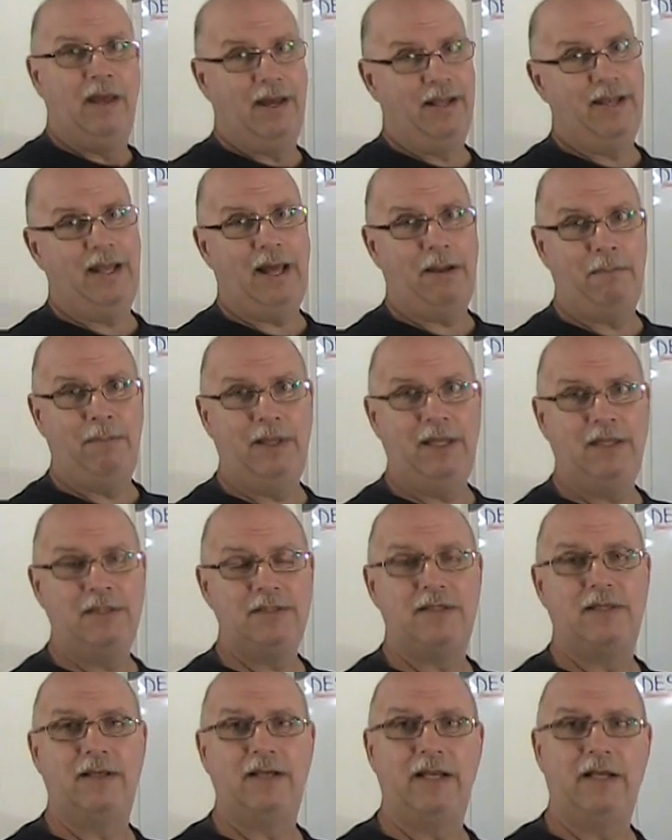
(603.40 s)
and that
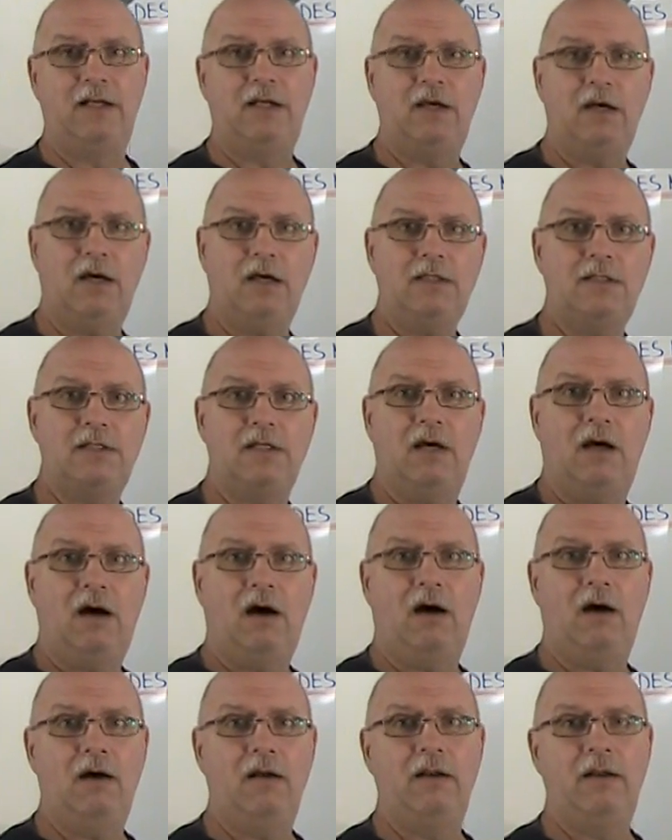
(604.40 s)
means that it cuts
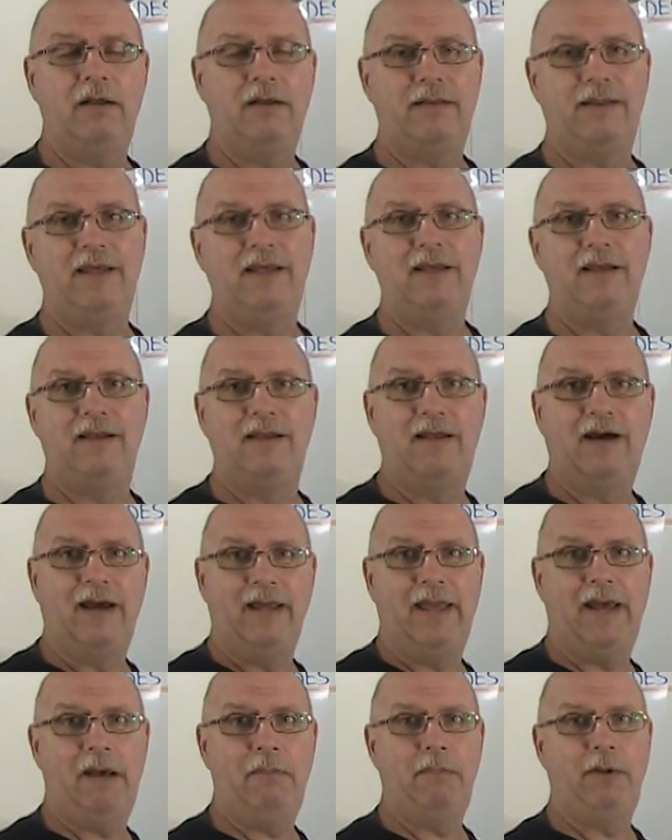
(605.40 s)
on the
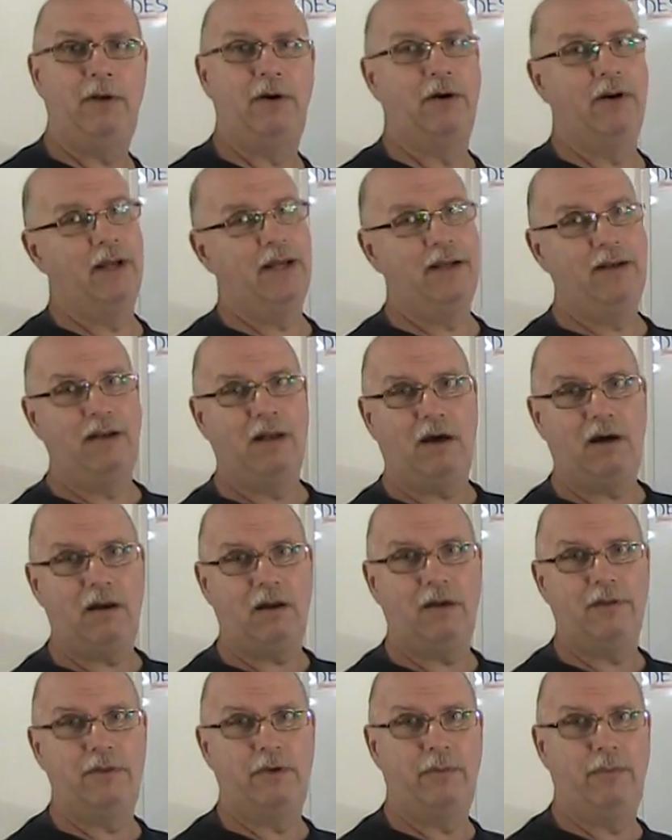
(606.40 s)
diameter and not
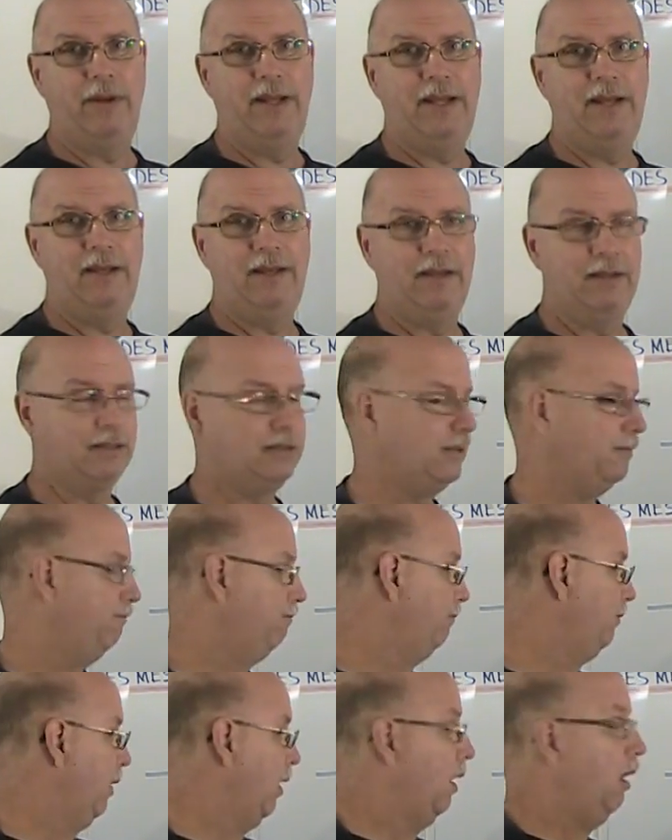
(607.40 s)
on the radius.
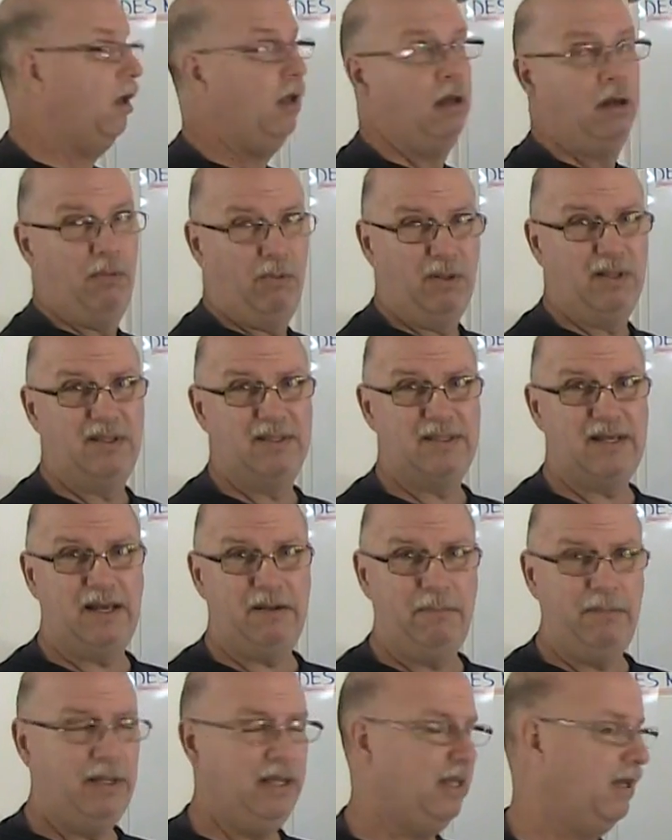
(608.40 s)
What does
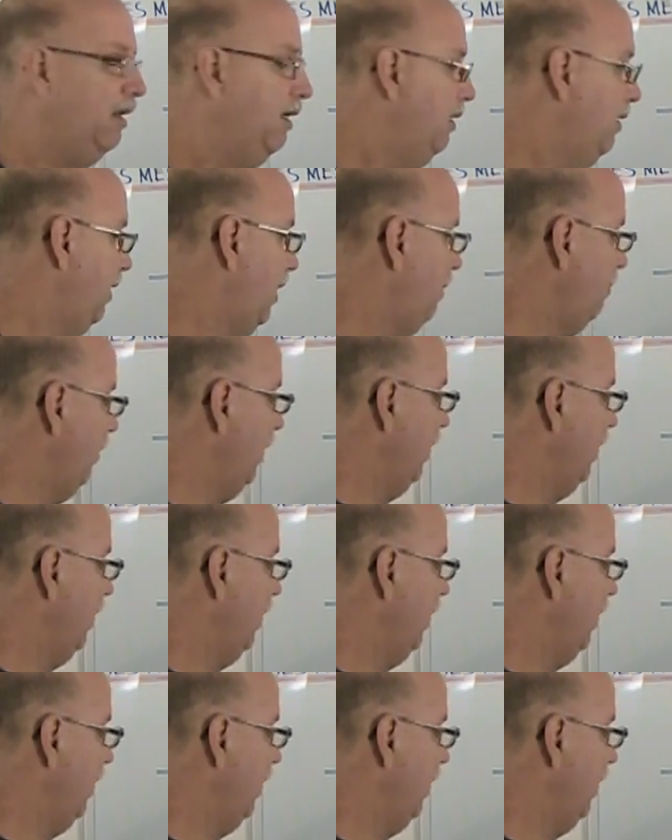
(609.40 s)
that mean? That